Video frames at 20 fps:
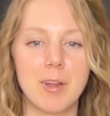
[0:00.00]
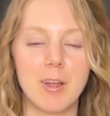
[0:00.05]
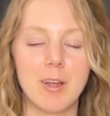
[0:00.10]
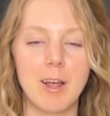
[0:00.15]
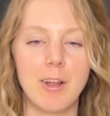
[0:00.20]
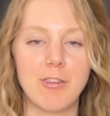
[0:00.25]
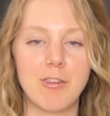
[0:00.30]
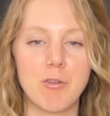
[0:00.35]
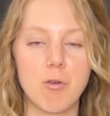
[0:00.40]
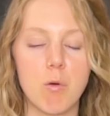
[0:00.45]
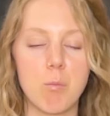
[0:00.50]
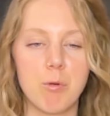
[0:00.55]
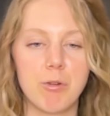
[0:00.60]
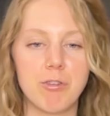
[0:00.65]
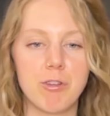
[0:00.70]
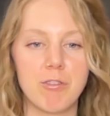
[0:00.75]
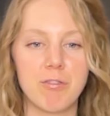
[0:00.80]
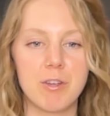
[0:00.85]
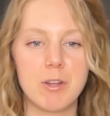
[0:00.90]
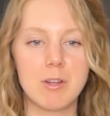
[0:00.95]
It's normal
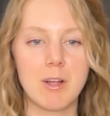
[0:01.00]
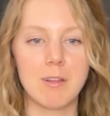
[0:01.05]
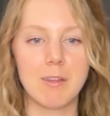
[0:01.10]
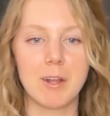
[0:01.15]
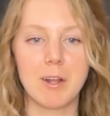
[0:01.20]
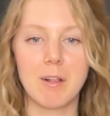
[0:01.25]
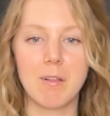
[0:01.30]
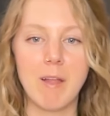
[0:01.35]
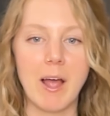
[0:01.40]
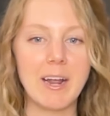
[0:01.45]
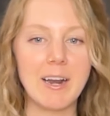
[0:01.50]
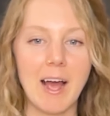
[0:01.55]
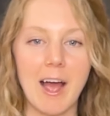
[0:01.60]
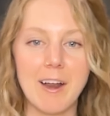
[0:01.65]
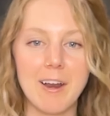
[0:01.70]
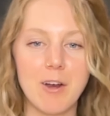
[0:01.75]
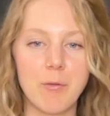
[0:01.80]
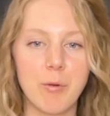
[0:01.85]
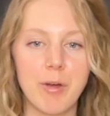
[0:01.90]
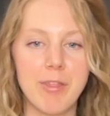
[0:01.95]
to feel a little
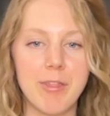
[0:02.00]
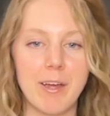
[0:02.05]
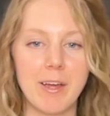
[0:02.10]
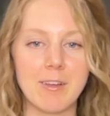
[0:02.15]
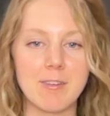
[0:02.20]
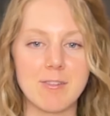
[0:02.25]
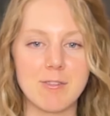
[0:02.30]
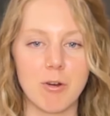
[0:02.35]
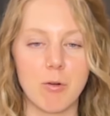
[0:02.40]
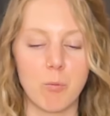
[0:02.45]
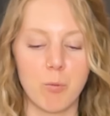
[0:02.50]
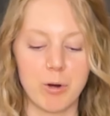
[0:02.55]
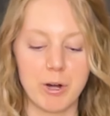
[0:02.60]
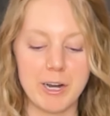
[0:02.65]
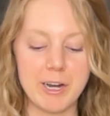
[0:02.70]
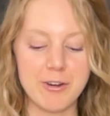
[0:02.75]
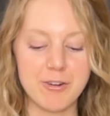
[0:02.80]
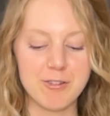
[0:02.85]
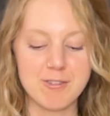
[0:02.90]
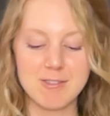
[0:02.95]
lightheaded with this. Don't worry,
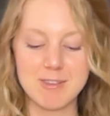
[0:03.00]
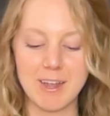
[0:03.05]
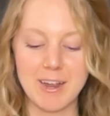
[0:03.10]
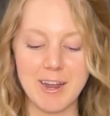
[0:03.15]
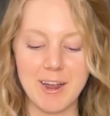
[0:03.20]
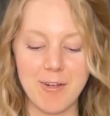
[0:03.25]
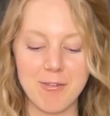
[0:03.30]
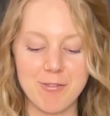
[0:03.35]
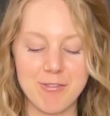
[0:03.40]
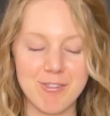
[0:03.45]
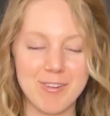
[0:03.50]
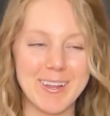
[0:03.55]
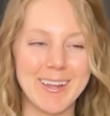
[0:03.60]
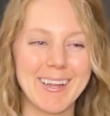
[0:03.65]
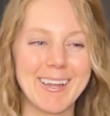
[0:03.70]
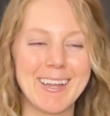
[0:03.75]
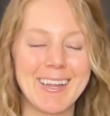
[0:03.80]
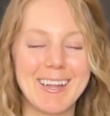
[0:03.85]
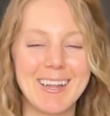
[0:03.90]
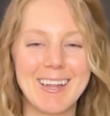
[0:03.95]
you're safe.
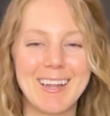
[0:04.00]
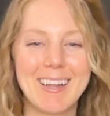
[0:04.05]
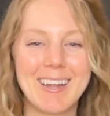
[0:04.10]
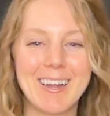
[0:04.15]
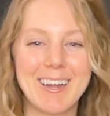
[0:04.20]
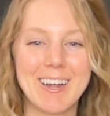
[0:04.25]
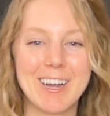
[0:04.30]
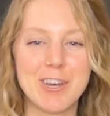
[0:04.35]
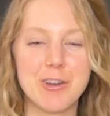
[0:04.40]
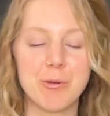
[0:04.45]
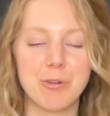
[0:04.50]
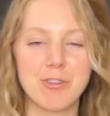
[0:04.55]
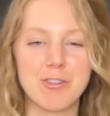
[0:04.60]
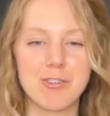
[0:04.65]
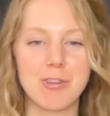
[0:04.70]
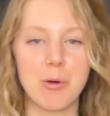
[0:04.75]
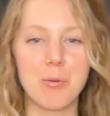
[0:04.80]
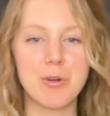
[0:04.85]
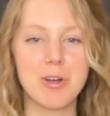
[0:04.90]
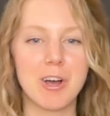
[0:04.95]
Doing
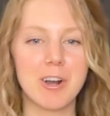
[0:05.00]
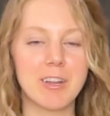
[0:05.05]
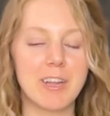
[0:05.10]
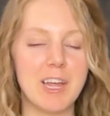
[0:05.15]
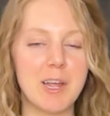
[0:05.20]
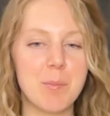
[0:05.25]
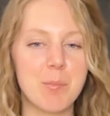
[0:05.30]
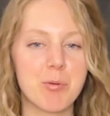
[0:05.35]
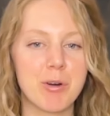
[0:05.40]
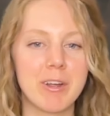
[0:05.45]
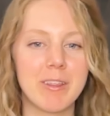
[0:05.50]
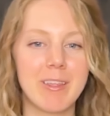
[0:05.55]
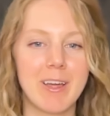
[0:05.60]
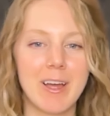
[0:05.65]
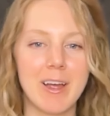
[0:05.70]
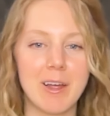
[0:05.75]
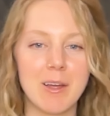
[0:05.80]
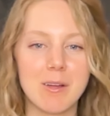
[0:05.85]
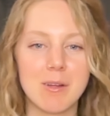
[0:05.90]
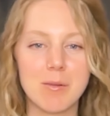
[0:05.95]
so good. Keep
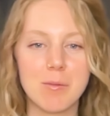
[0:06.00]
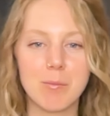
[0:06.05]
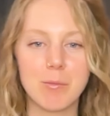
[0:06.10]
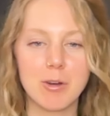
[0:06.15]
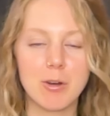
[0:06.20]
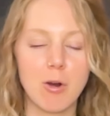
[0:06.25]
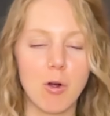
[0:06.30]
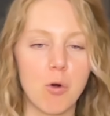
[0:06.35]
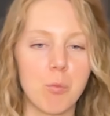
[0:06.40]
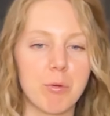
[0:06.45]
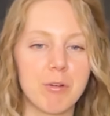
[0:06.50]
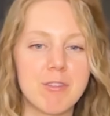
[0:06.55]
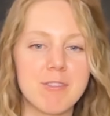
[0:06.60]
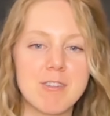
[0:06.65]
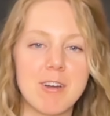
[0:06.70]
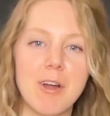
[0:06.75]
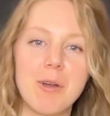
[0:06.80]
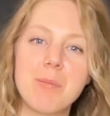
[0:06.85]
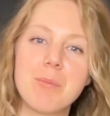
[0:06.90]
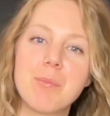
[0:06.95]
breathing. You're almost
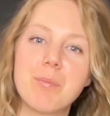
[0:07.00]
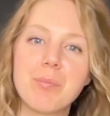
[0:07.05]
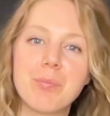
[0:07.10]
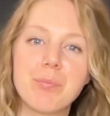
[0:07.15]
done.